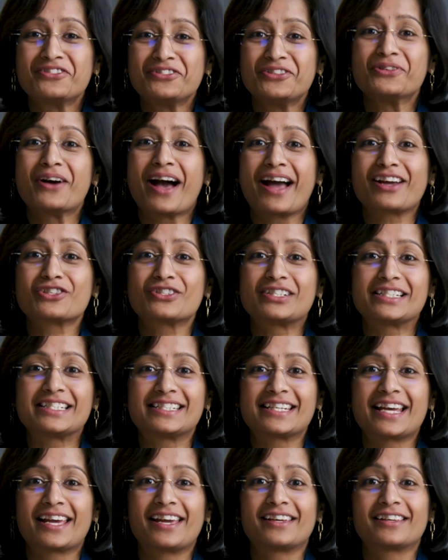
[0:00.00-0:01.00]
You actually
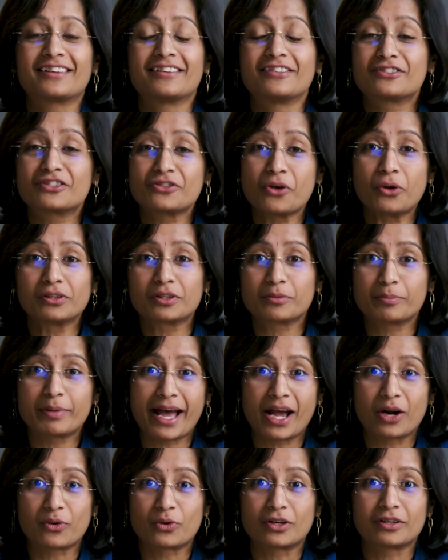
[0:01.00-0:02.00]
take solar
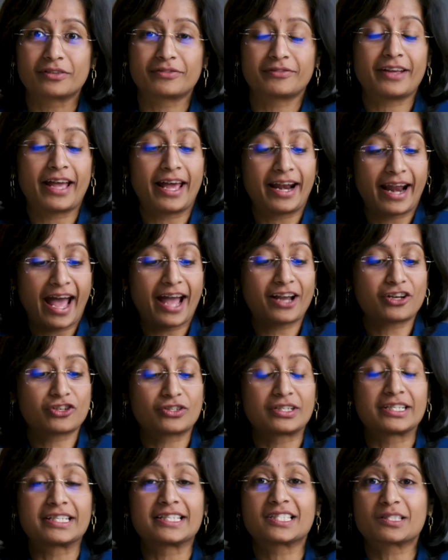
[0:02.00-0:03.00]
power and
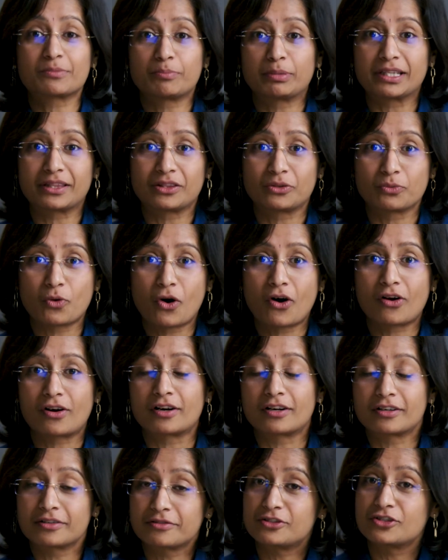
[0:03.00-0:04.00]
actually split the
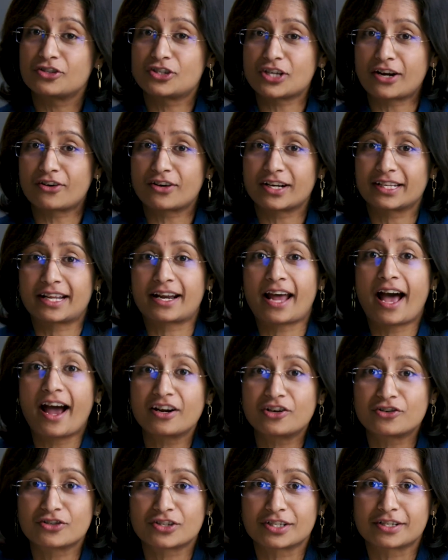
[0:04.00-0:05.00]
water to generate that
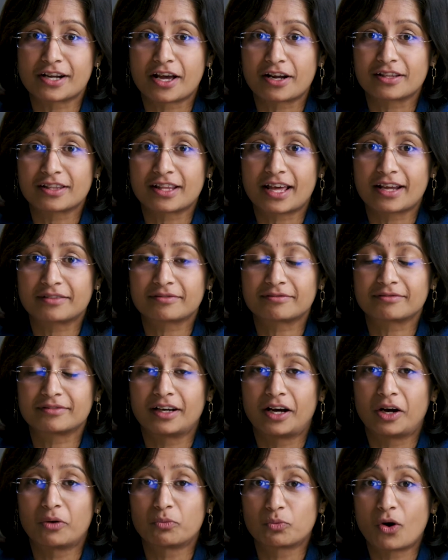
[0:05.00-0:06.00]
hydrogen out of that
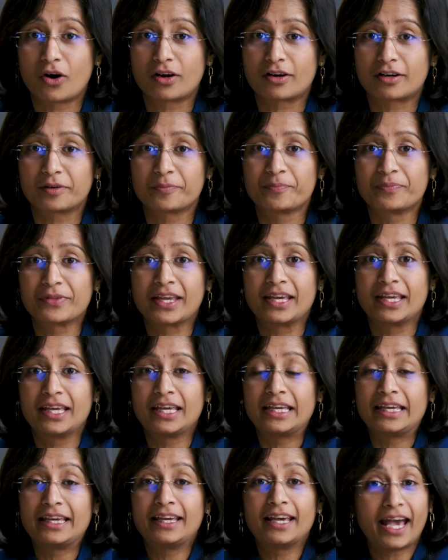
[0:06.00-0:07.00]
uh, water.
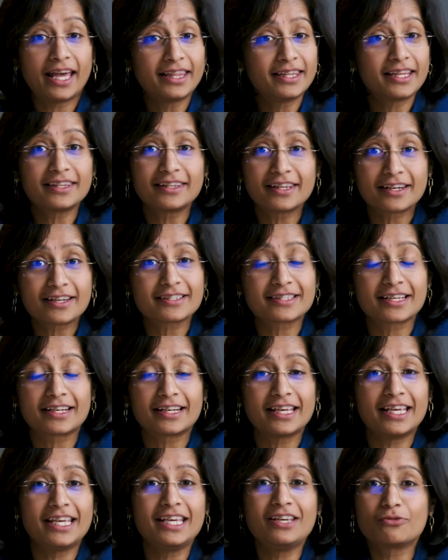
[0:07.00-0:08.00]
And then there is
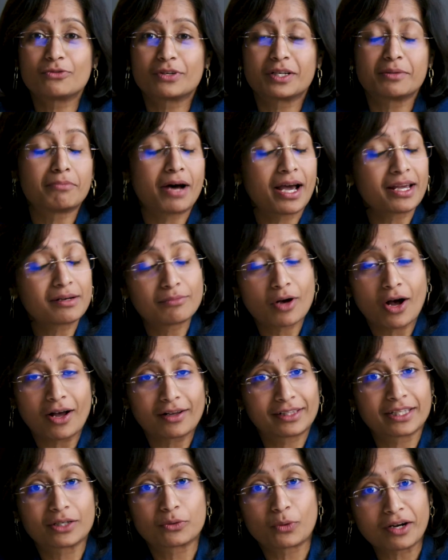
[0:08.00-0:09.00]
an even
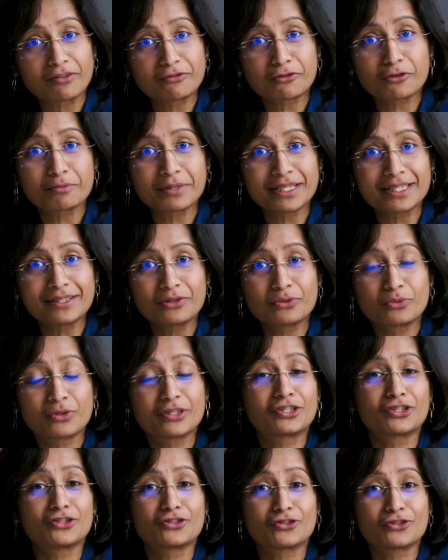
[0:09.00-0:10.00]
mind-boggling one for me,
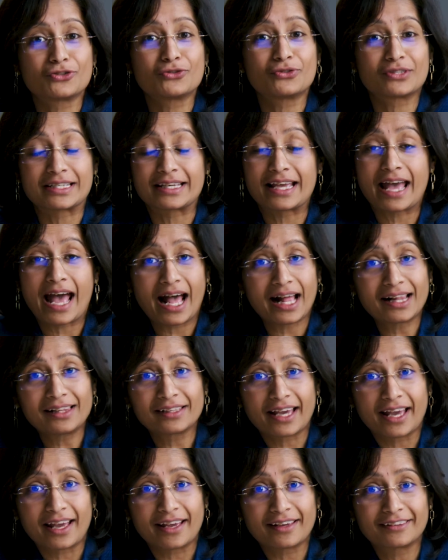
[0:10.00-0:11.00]
which is using
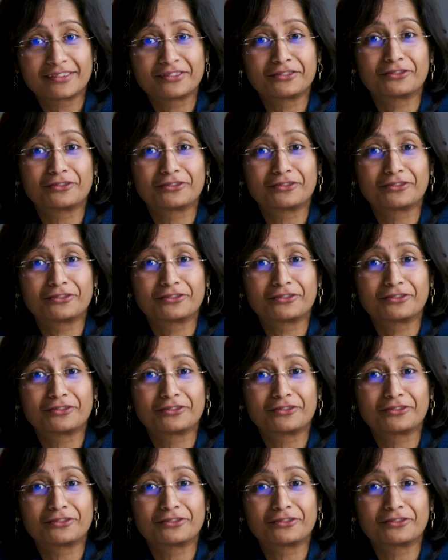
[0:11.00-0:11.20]
algae,